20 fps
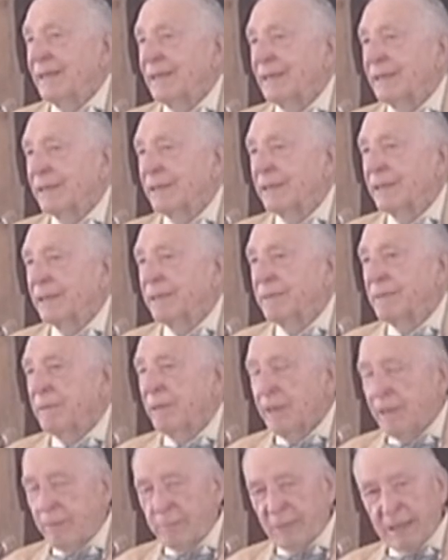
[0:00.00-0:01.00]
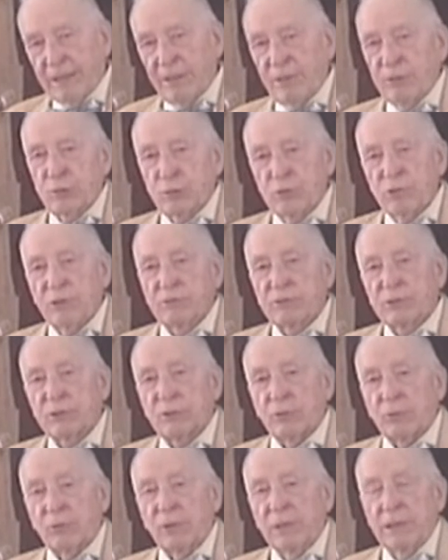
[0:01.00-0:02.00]
And I'm 82
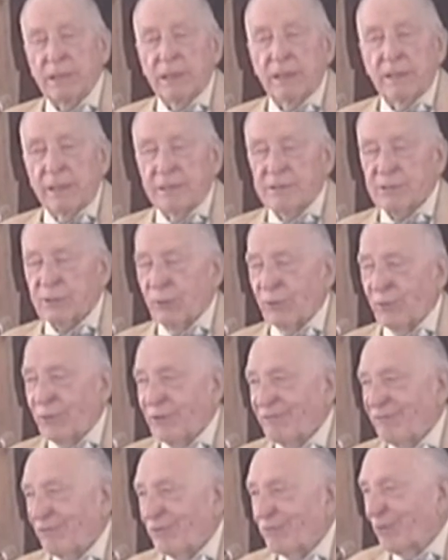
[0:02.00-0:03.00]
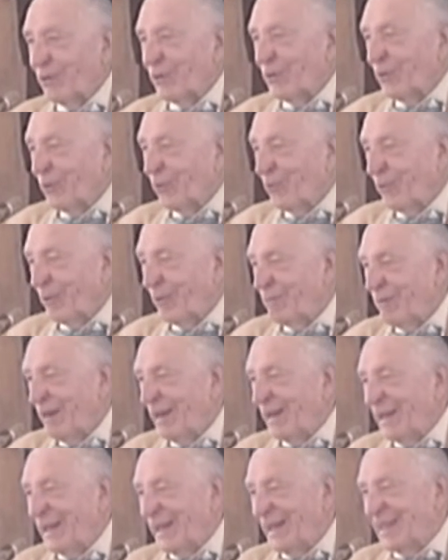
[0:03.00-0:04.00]
years old. So if you want to know what
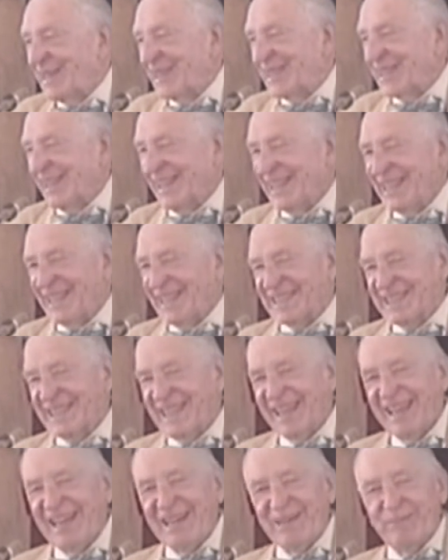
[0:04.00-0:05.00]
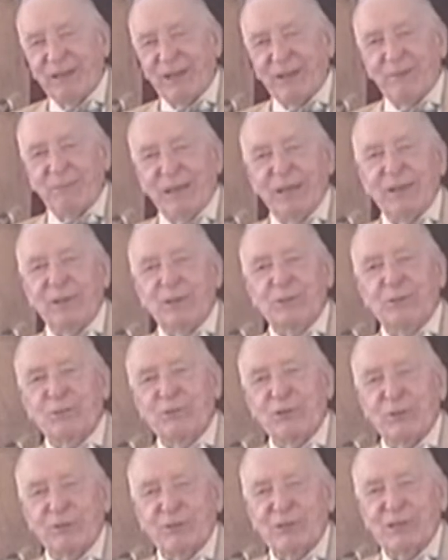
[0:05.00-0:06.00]
my age is, but I'm
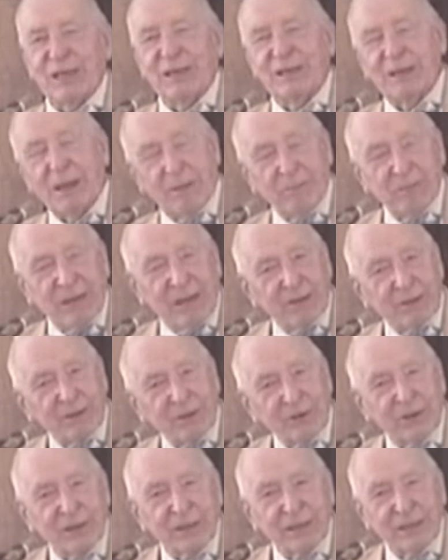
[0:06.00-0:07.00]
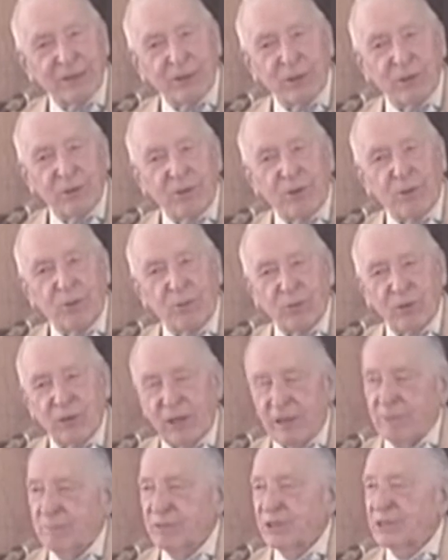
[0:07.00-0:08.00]
82 years old. I'm not going to get
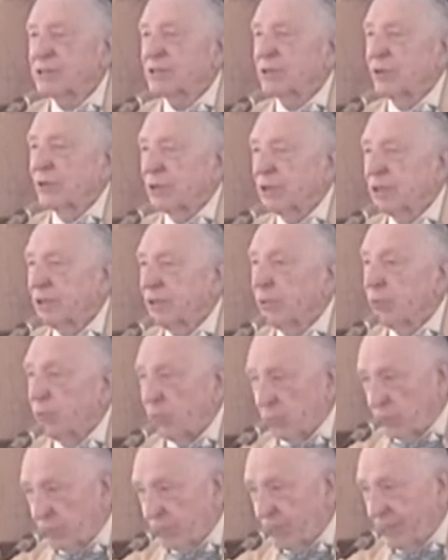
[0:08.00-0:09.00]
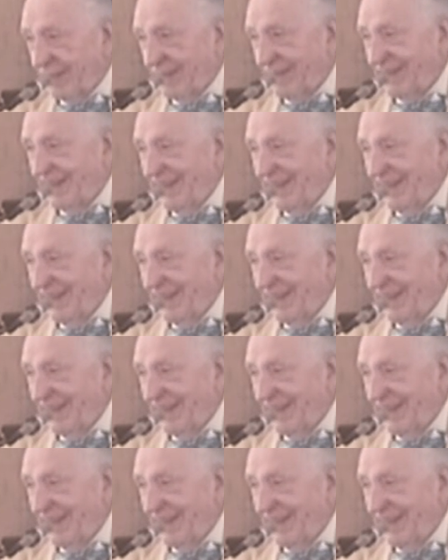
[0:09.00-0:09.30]
old. I'm just going to get older.